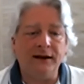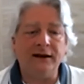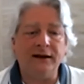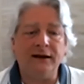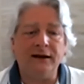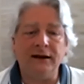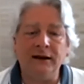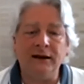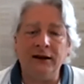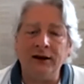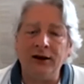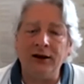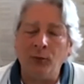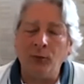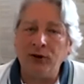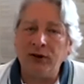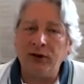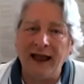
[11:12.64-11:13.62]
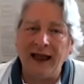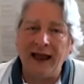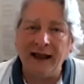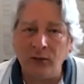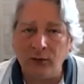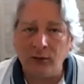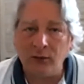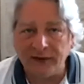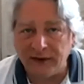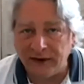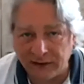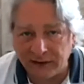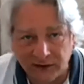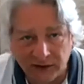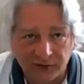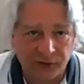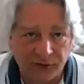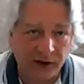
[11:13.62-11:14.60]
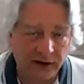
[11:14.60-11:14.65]
playing with these different
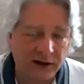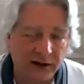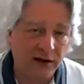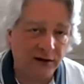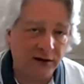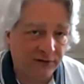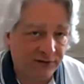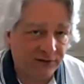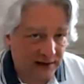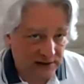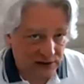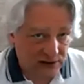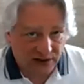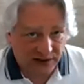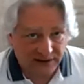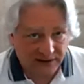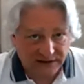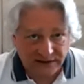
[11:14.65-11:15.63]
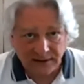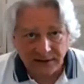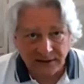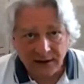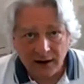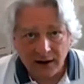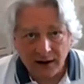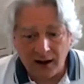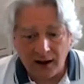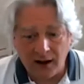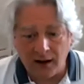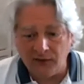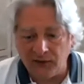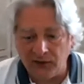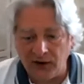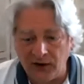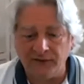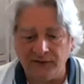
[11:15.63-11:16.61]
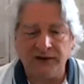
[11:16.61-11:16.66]
conventions of the
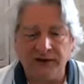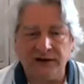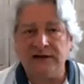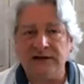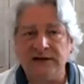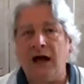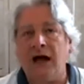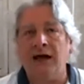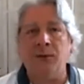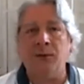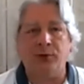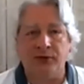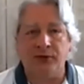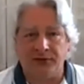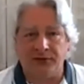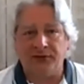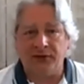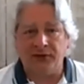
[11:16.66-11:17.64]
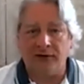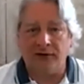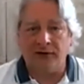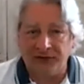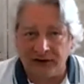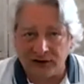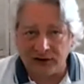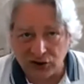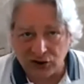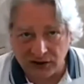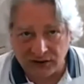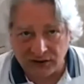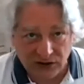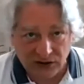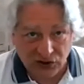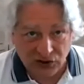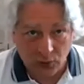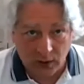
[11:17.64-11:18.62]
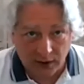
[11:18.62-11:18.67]
type of fiction that you want to
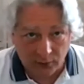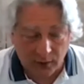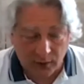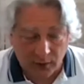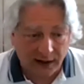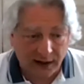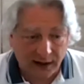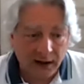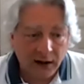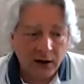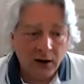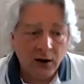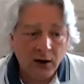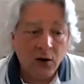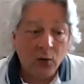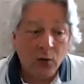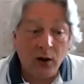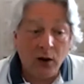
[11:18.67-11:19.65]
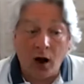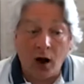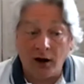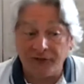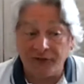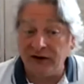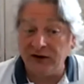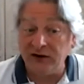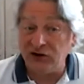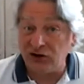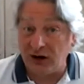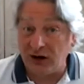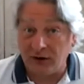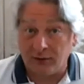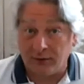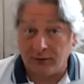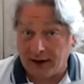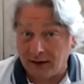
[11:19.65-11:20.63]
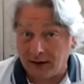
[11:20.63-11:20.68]
write will often generate
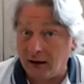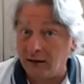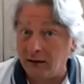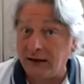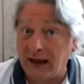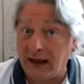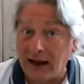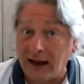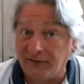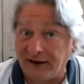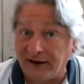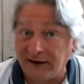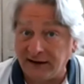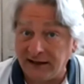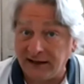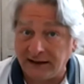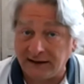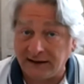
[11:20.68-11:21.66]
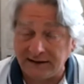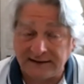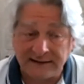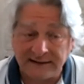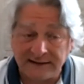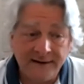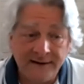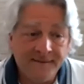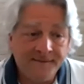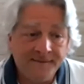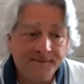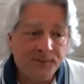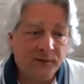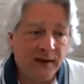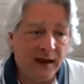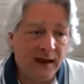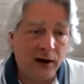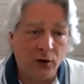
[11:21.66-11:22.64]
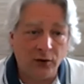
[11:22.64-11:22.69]
a lot of ideas, not only
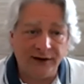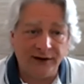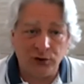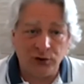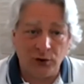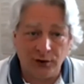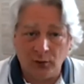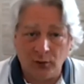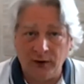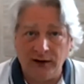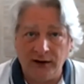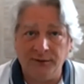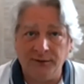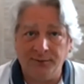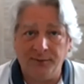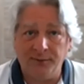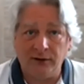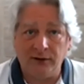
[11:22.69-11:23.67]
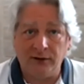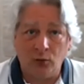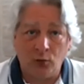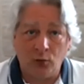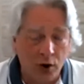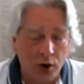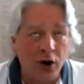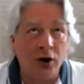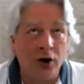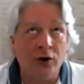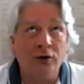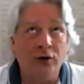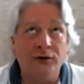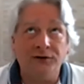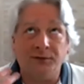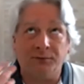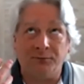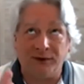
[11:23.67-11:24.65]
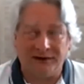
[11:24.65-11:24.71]
toward world building,
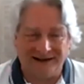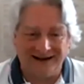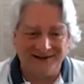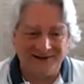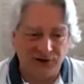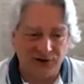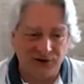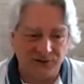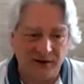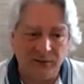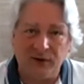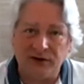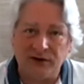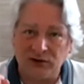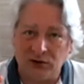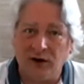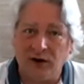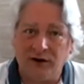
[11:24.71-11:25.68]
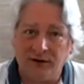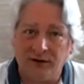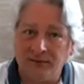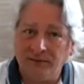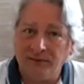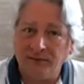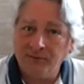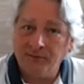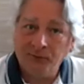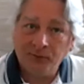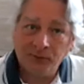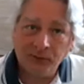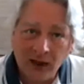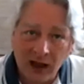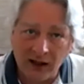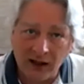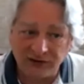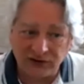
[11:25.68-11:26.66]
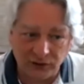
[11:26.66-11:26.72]
but toward the
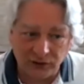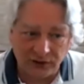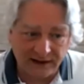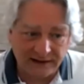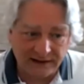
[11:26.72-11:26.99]
story itself.